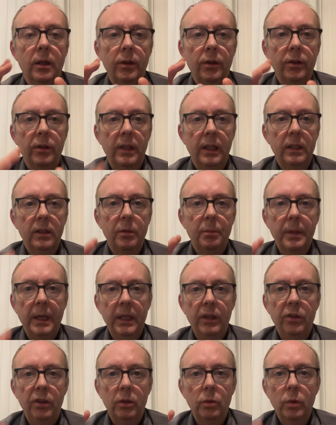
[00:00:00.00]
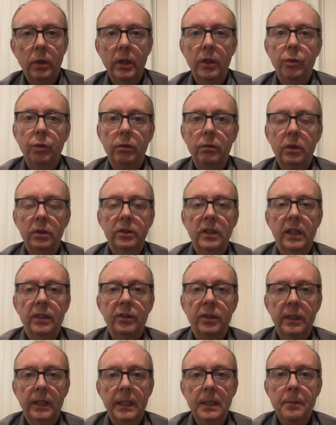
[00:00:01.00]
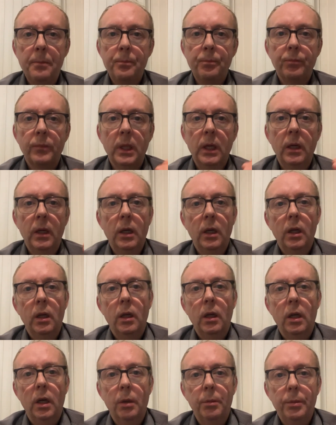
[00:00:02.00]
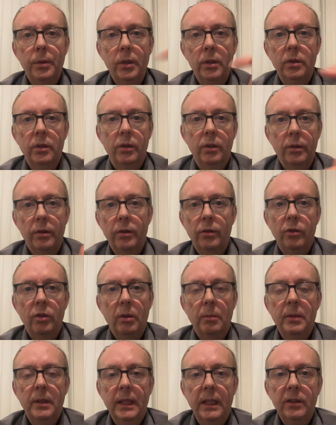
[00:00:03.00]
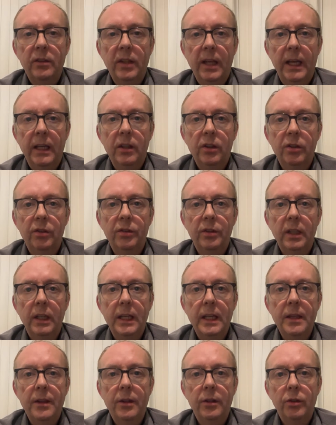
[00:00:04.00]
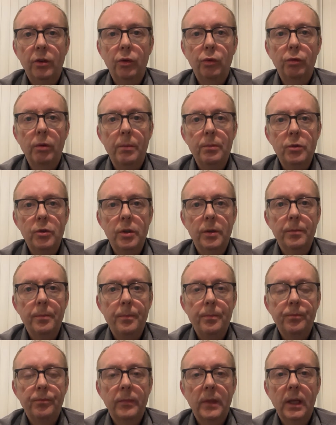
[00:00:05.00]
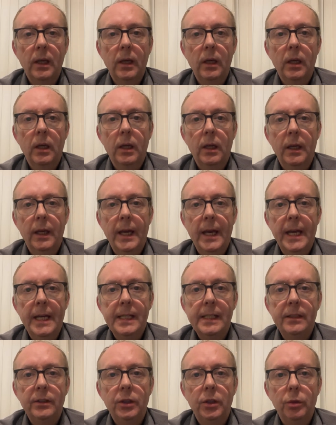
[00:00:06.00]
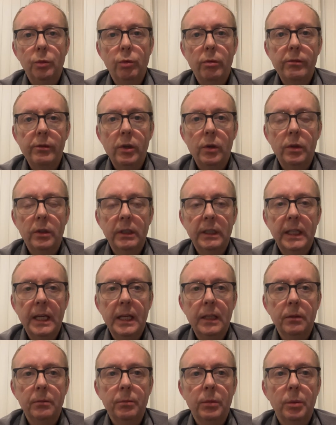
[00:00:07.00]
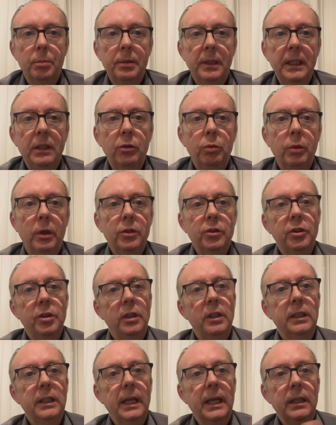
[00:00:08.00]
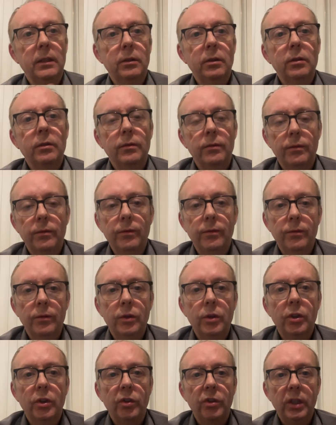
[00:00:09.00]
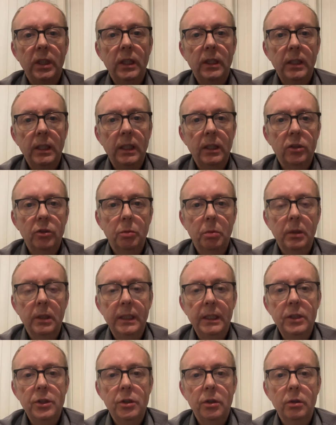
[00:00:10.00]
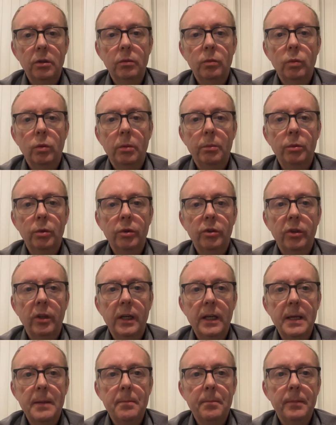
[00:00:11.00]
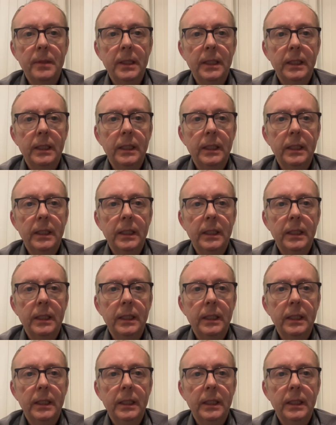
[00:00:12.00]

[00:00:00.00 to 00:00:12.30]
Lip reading: So they're the basic words we've looked at today. I'll put some of that text in the description and you can review it again. But please watch it again to see the explanation one more time.